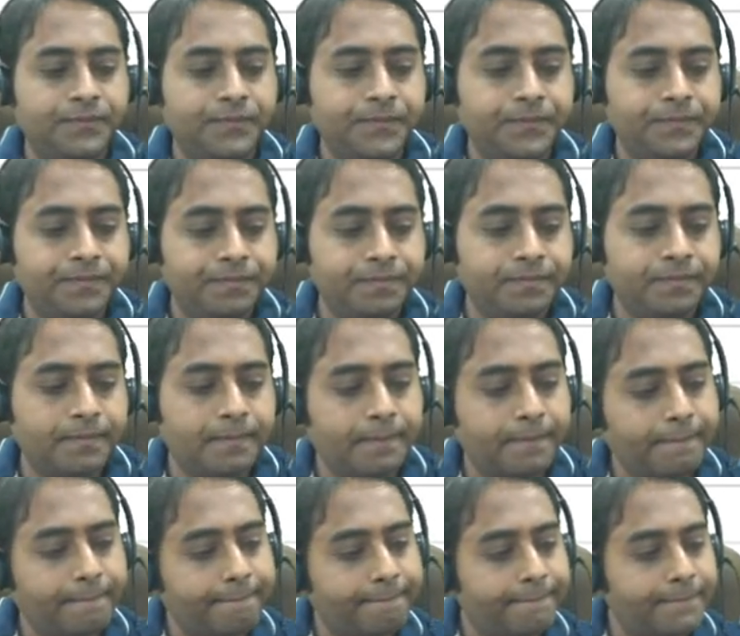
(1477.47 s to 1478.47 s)

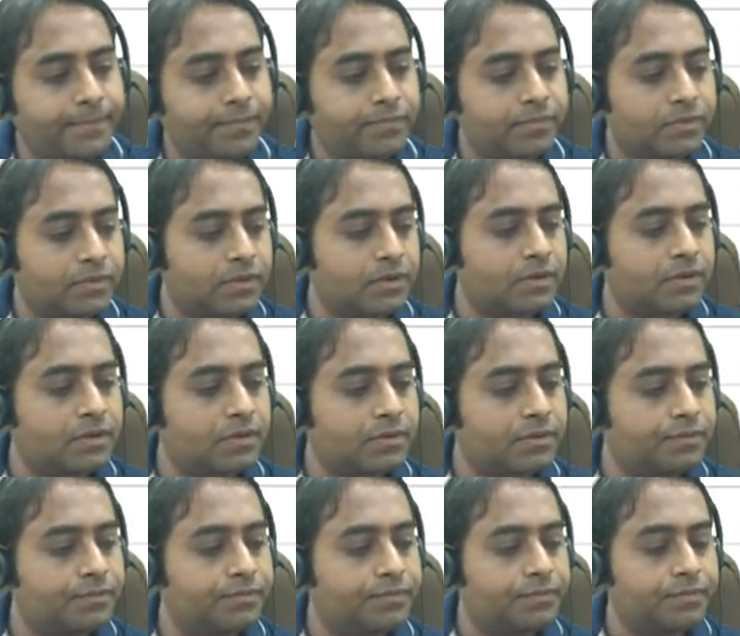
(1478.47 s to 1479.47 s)

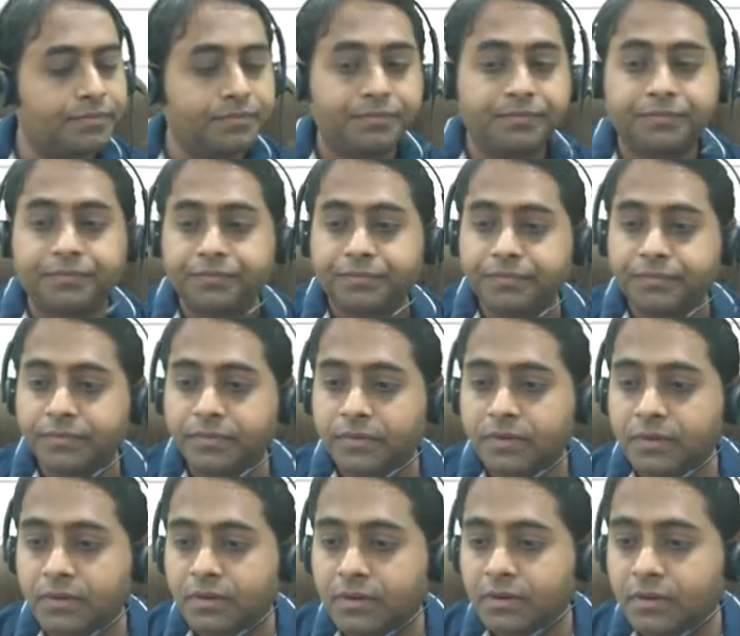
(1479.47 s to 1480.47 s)

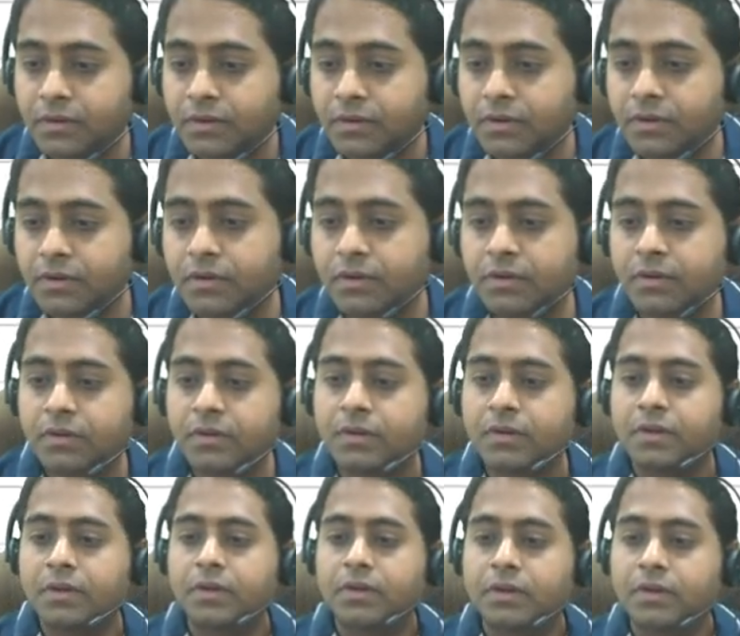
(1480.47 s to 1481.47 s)

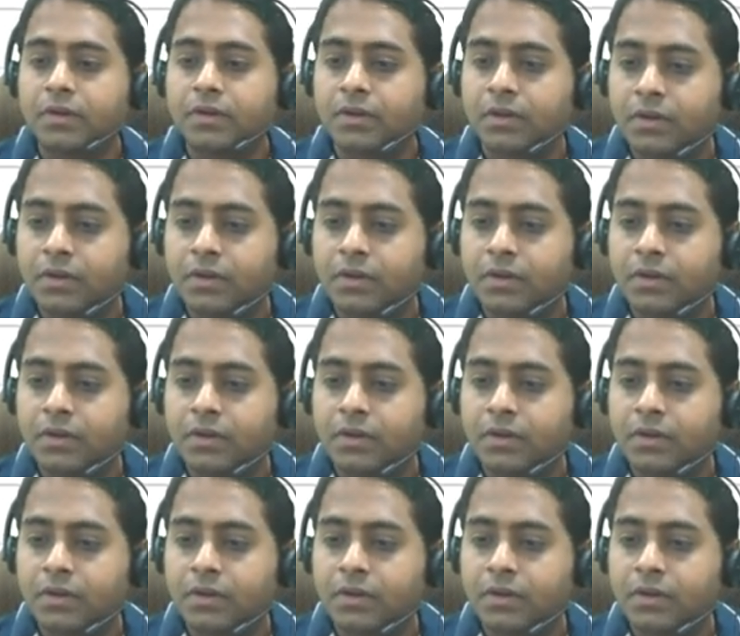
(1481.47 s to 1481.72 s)
No one is speaking in this clip.